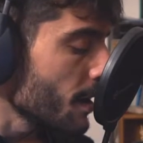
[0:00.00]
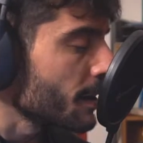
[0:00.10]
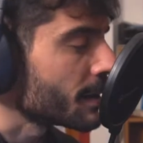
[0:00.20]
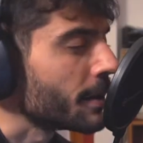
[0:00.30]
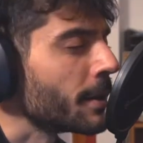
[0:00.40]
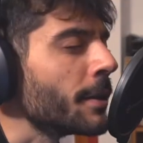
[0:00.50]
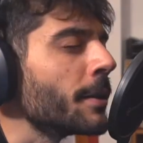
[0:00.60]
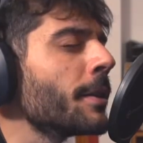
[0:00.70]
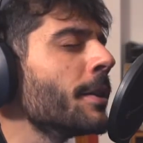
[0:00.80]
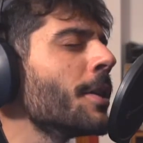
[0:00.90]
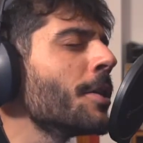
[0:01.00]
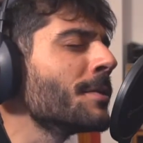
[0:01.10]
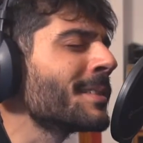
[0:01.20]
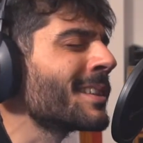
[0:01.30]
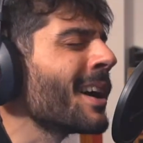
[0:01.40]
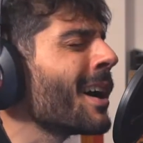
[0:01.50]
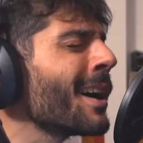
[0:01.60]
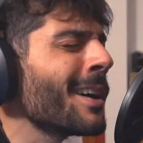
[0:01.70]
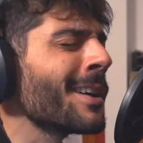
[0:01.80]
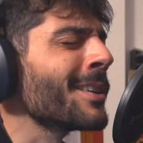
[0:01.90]
city of
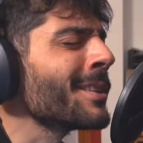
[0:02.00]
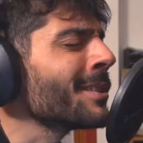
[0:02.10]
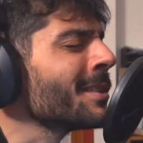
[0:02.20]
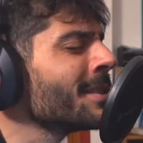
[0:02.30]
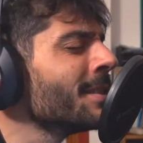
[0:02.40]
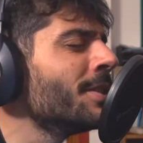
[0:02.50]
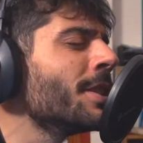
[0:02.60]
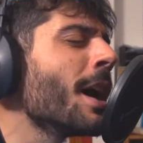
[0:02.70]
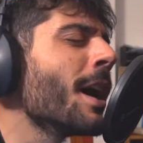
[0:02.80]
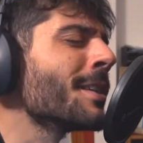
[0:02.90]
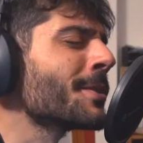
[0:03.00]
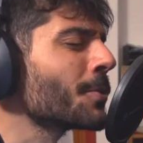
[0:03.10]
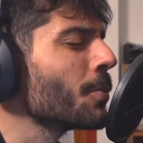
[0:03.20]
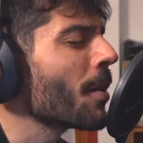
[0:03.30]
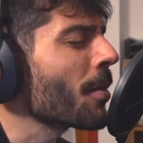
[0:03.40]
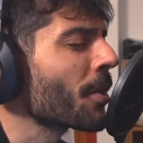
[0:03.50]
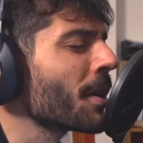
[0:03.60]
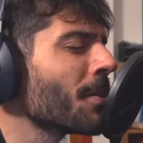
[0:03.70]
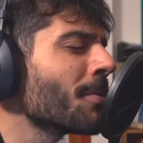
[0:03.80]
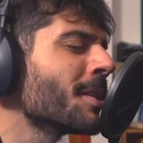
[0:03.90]
stars, just one
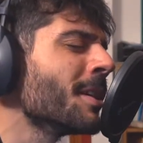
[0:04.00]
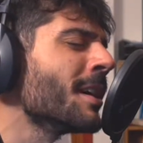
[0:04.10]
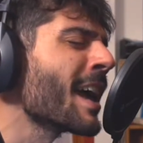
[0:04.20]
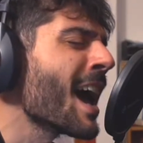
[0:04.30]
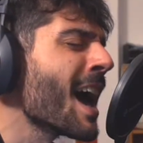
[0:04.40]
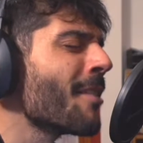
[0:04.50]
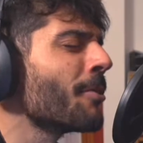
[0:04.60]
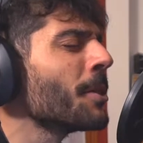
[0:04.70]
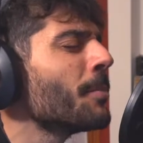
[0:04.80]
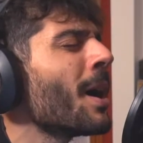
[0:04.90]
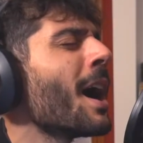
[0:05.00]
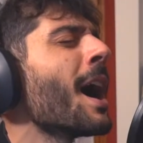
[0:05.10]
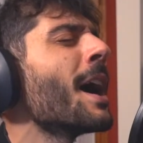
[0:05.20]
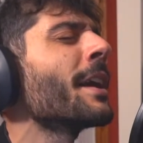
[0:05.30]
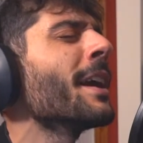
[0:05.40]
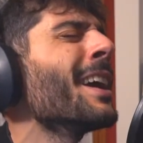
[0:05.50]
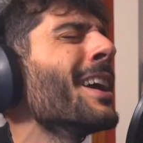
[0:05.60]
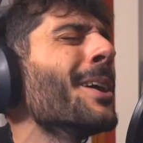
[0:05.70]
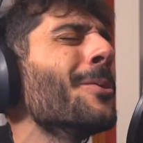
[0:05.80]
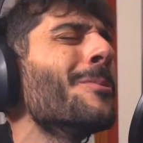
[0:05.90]
thing that
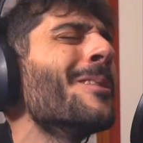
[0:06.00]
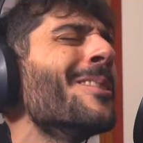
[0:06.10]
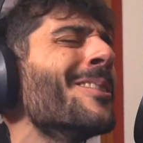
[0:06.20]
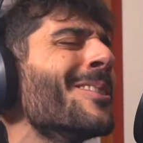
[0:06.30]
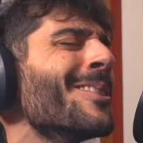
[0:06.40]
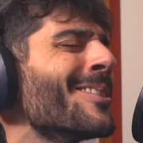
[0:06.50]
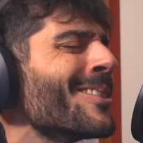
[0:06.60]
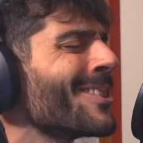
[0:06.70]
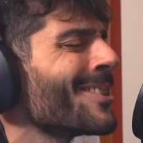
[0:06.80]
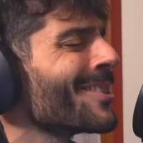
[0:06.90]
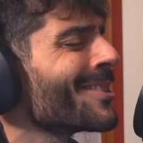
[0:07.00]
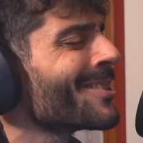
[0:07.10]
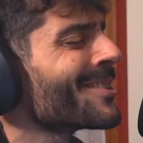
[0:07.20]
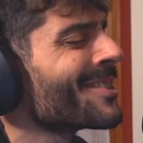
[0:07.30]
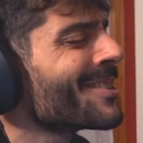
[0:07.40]
everybody wants.